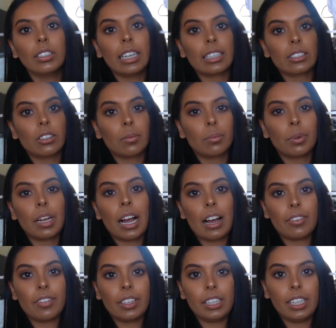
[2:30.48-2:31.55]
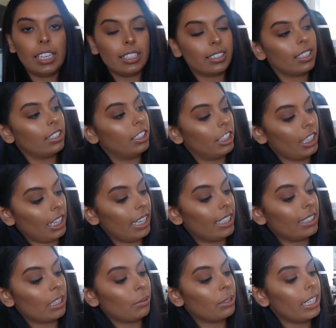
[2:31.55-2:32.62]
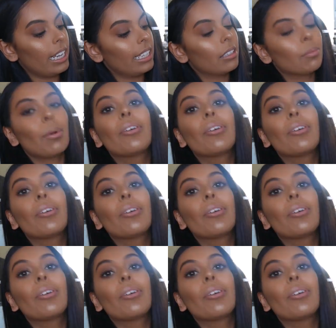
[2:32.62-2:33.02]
next up we have these jeans I will take them